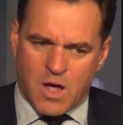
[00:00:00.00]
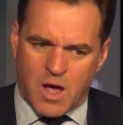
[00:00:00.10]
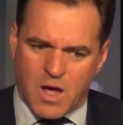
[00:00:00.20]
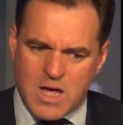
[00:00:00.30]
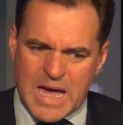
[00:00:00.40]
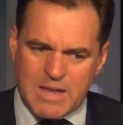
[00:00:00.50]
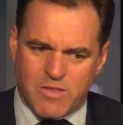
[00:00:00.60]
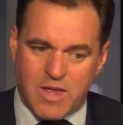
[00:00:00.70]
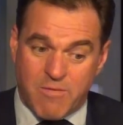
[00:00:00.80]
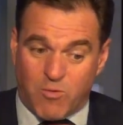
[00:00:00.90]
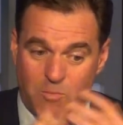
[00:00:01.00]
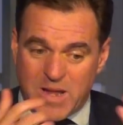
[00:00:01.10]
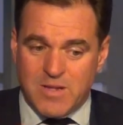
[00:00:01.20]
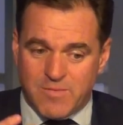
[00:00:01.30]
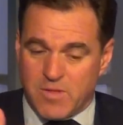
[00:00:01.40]
Uh, and therefore,
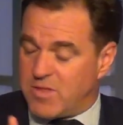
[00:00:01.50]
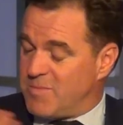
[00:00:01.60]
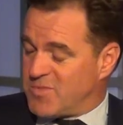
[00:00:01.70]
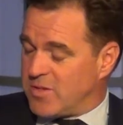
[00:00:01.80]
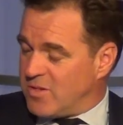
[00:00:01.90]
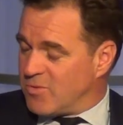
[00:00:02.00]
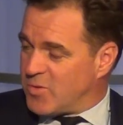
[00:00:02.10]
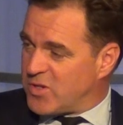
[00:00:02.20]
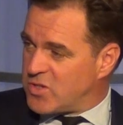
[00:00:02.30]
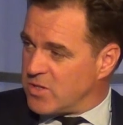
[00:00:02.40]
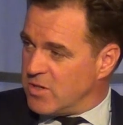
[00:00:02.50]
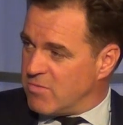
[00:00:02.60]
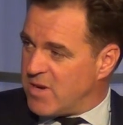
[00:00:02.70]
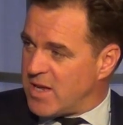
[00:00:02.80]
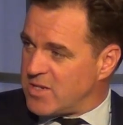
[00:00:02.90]
many of the themes that your questioner
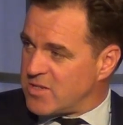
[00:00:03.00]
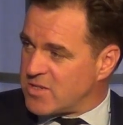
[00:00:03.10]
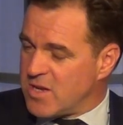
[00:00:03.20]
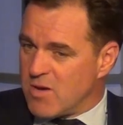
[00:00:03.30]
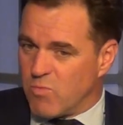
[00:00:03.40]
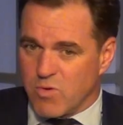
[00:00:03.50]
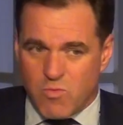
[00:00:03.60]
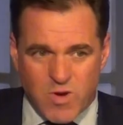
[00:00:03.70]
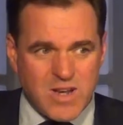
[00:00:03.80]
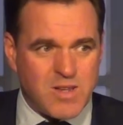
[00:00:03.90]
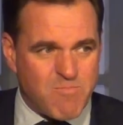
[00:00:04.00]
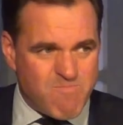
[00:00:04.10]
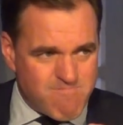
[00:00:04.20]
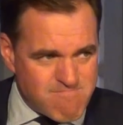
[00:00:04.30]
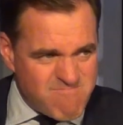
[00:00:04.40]
raised were already
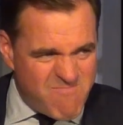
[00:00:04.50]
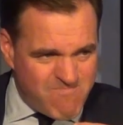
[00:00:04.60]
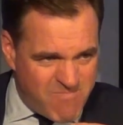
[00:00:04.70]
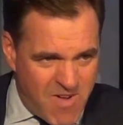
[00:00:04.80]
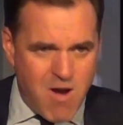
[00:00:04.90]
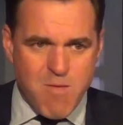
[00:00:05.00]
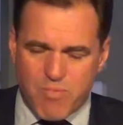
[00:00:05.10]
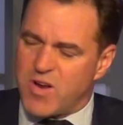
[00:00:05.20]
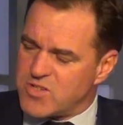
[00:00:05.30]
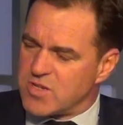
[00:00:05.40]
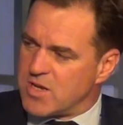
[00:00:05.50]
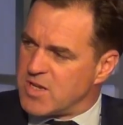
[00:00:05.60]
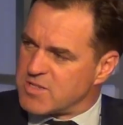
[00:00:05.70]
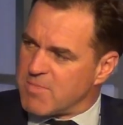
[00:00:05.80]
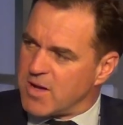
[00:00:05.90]
very present in
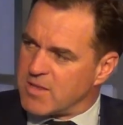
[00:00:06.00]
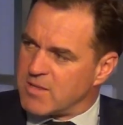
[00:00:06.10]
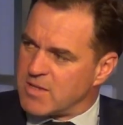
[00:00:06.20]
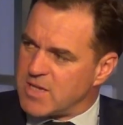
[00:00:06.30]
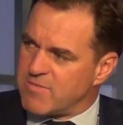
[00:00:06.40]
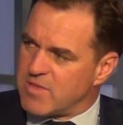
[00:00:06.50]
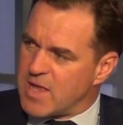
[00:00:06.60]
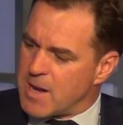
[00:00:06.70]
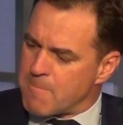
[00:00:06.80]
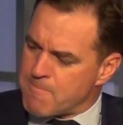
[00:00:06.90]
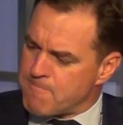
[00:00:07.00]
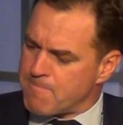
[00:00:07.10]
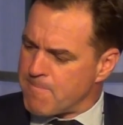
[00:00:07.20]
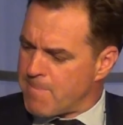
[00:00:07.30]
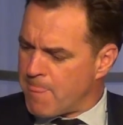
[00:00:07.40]
his mind even then.
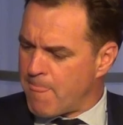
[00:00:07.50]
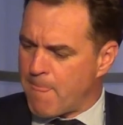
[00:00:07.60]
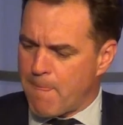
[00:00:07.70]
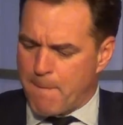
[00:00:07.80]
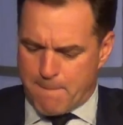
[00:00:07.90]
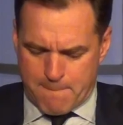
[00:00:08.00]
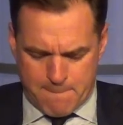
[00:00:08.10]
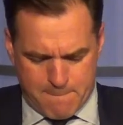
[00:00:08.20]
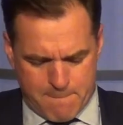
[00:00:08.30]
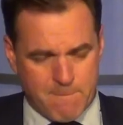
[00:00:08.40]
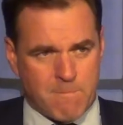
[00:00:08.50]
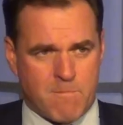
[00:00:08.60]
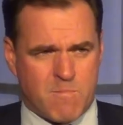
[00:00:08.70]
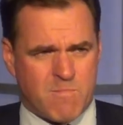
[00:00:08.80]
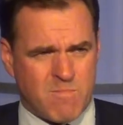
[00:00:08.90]
We, we have time for, for,
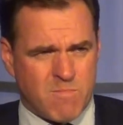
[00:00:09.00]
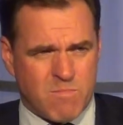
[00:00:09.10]
for, one